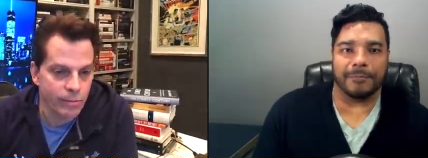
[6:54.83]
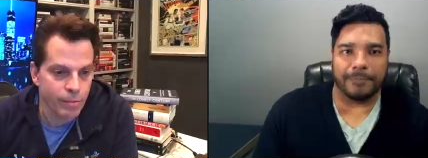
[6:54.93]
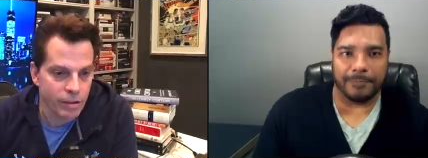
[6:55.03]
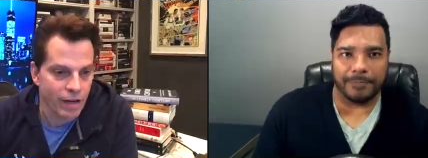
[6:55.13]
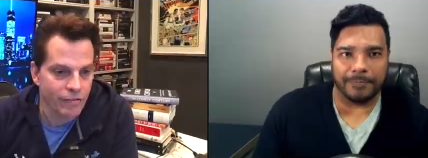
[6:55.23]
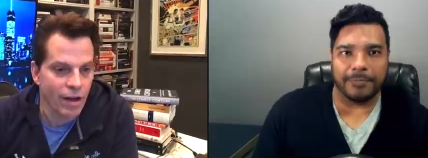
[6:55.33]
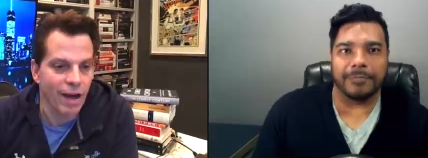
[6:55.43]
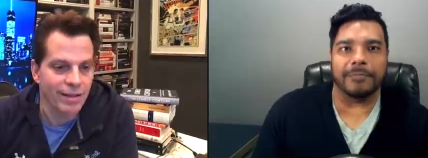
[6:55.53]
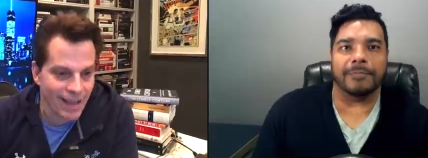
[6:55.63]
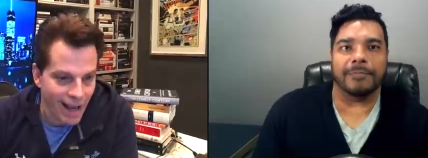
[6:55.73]
Speaker 1: but you have to
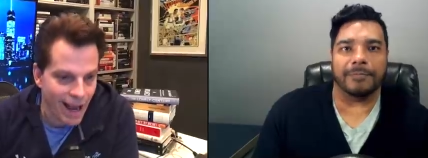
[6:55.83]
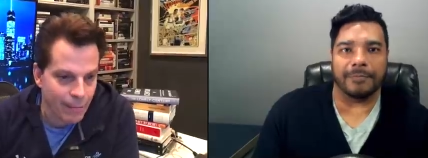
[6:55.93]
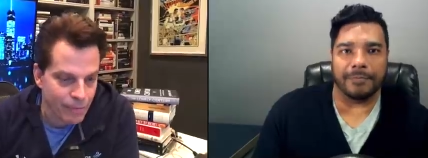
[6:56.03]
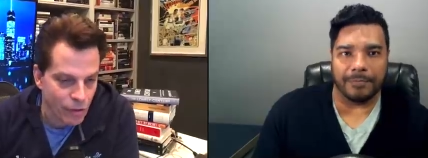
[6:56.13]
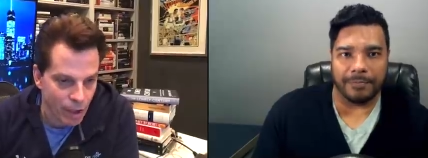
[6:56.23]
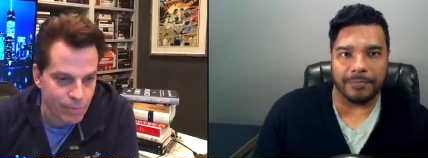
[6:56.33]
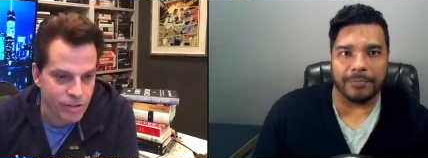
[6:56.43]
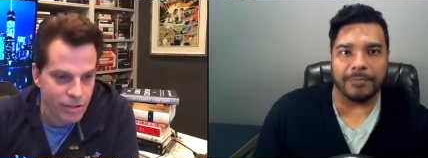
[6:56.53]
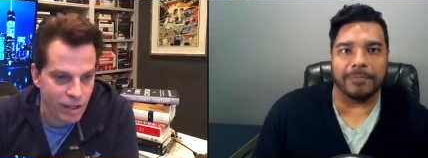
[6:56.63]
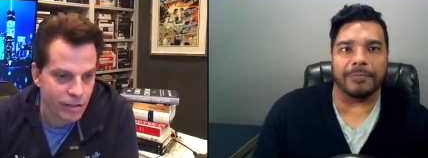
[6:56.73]
uncap their
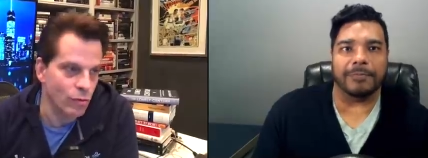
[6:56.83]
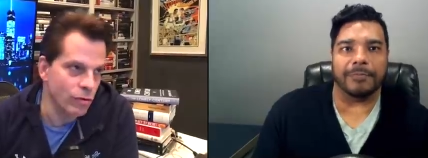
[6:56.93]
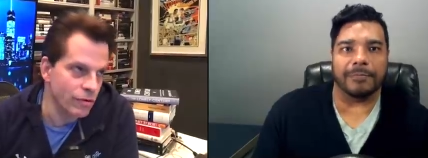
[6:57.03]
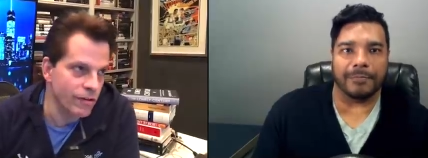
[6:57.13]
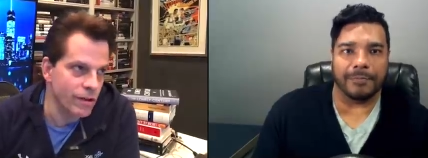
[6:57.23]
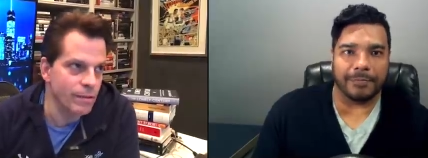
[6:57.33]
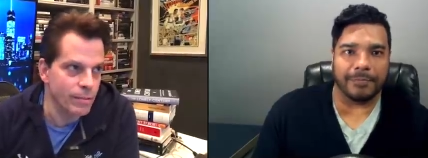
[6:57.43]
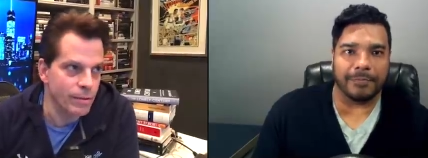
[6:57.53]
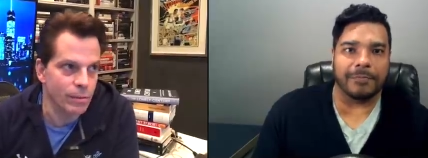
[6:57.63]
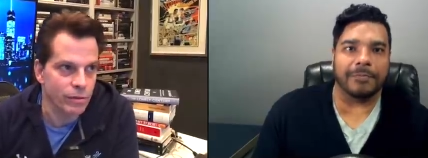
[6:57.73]
upside in order for them to
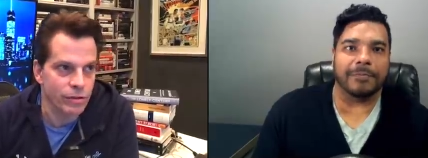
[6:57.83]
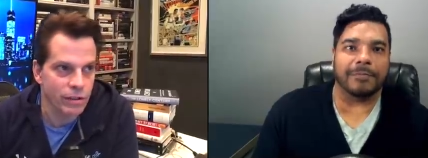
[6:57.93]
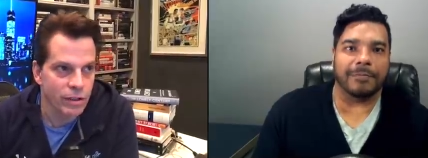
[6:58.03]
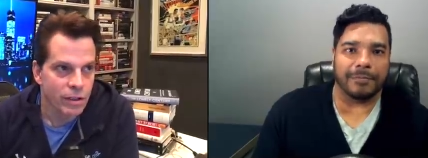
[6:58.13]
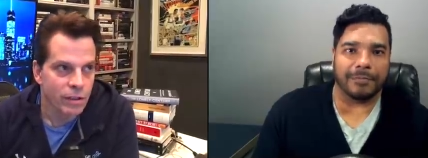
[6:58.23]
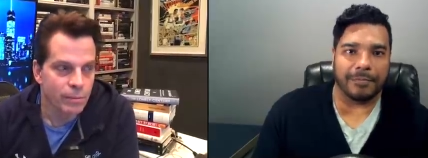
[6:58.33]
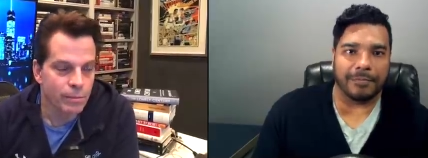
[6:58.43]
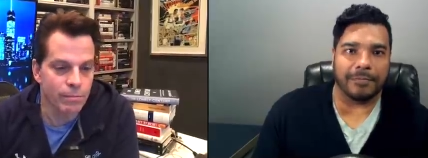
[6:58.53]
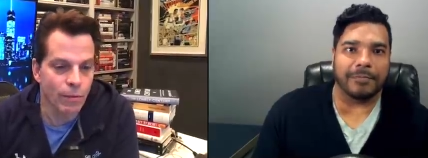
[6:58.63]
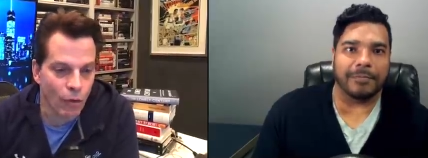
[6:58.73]
be able to be
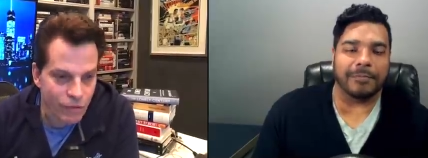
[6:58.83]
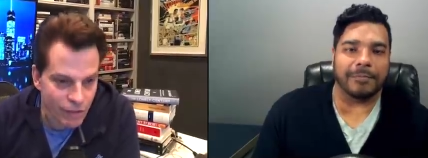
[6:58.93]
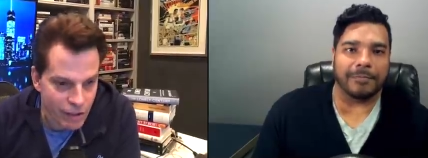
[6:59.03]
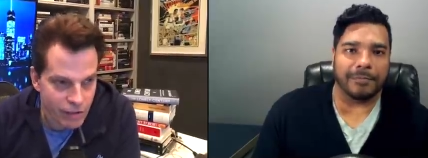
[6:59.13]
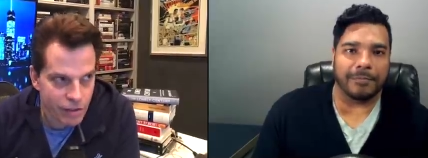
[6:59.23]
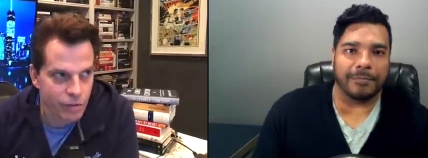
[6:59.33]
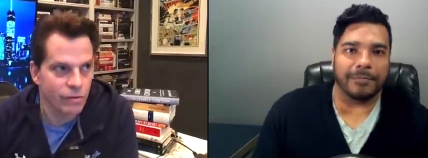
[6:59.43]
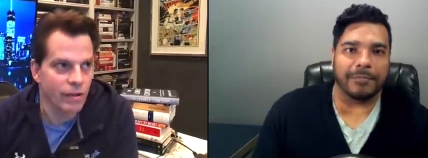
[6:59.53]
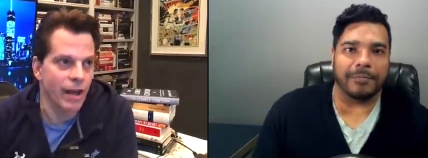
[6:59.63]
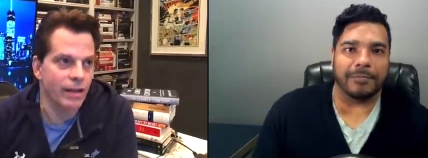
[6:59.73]
motivated to do
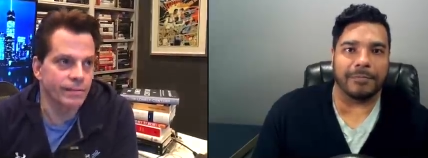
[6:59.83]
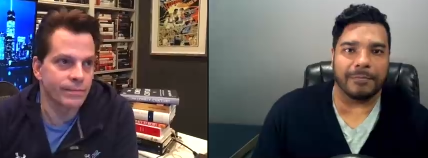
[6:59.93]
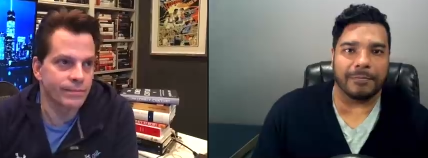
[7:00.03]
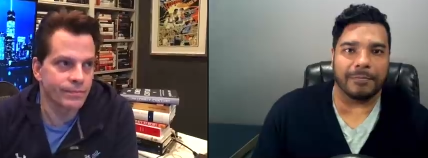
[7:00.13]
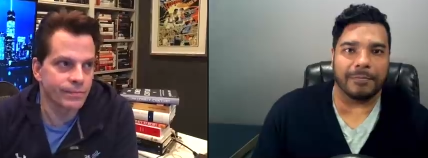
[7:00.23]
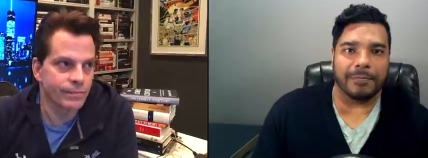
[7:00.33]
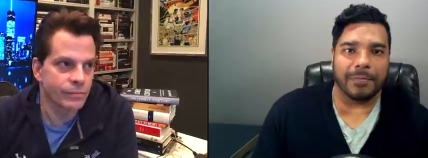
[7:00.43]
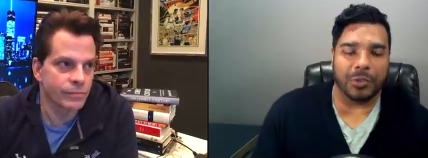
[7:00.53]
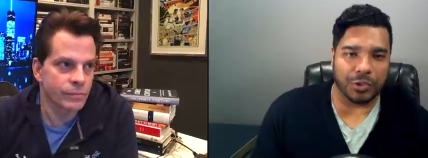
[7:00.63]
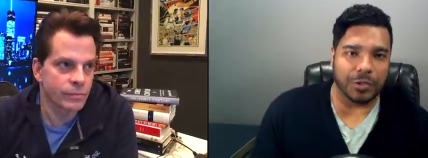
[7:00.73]
that.
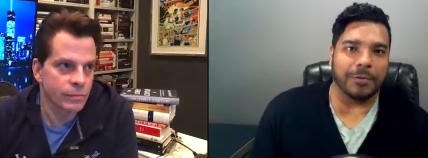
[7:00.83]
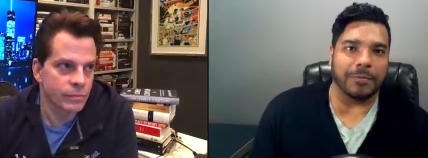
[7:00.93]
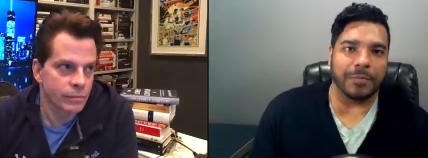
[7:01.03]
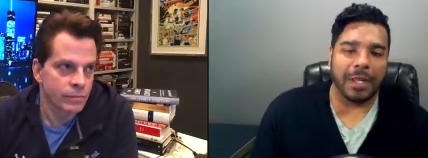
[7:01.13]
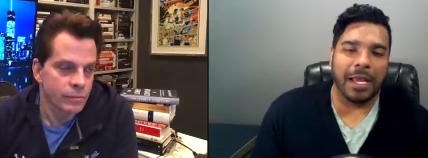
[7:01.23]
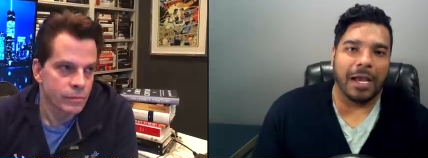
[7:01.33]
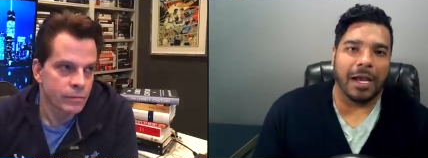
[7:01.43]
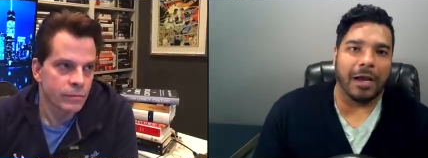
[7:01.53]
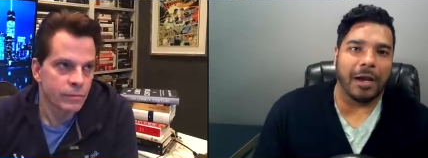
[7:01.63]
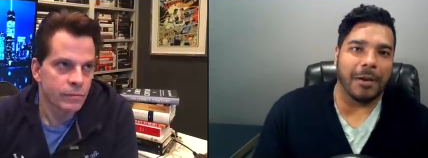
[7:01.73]
Speaker 2: Sure.
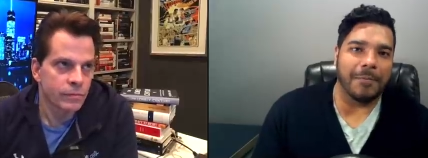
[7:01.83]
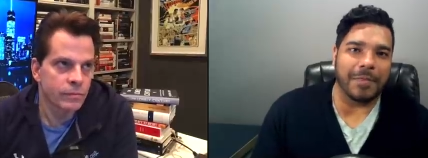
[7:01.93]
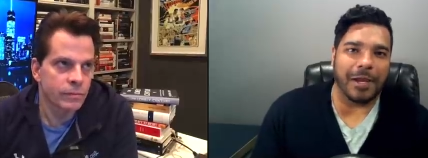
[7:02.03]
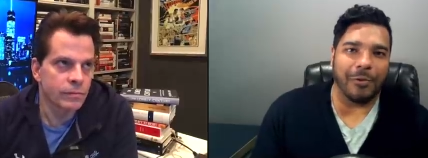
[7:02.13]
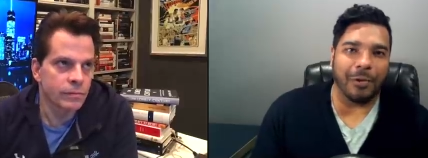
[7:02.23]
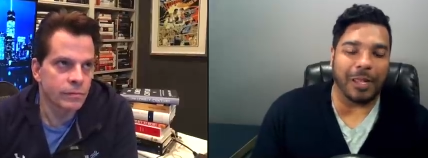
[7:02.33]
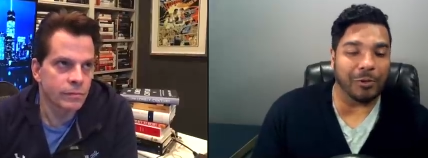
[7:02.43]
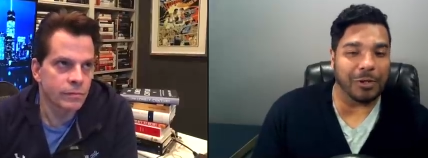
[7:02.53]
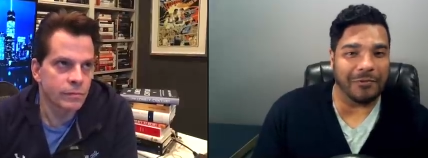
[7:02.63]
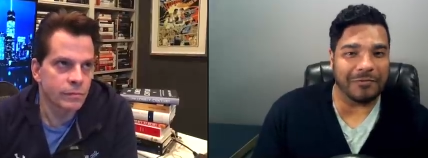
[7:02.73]
Um, well, I would
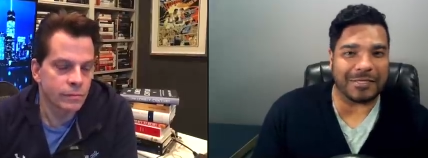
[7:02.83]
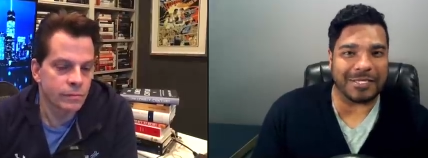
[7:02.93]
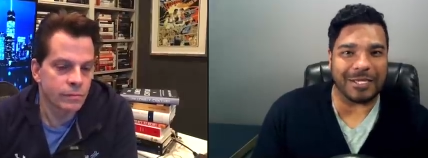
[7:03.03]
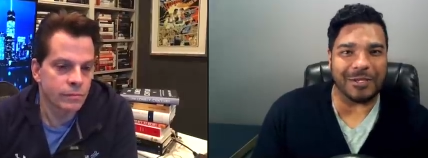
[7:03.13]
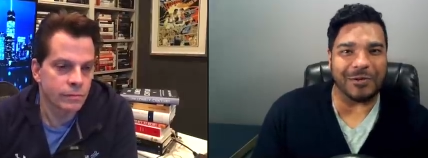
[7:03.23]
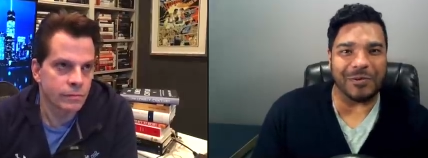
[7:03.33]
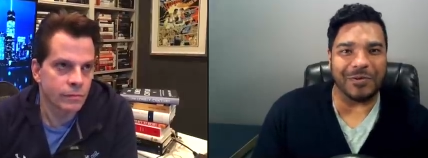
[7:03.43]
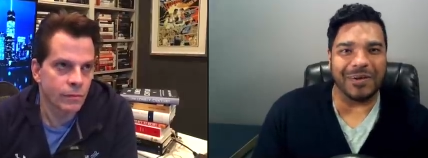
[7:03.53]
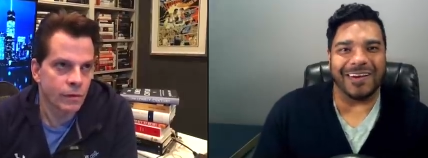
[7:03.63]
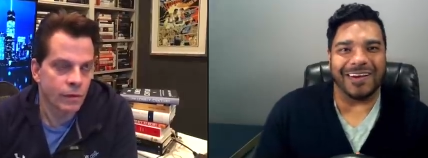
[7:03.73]
love to see you
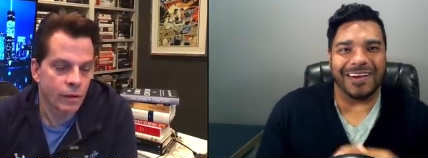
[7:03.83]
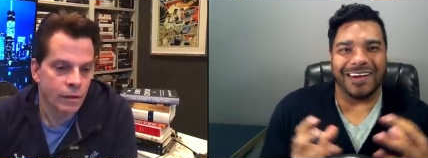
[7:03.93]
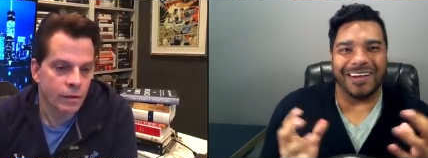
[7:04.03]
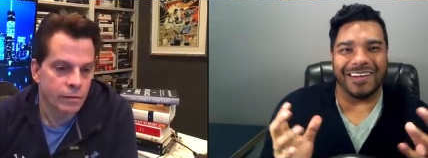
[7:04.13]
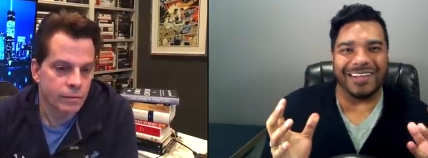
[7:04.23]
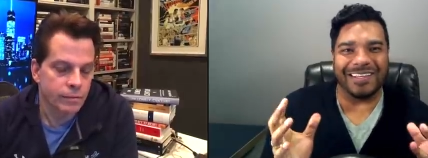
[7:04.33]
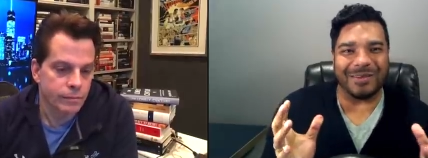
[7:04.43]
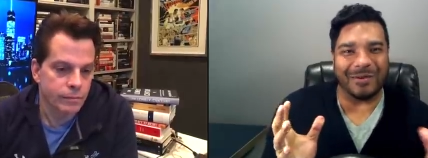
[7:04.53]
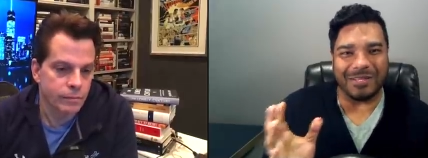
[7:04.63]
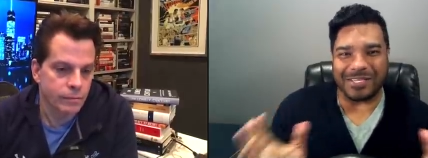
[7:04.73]
Uh, in some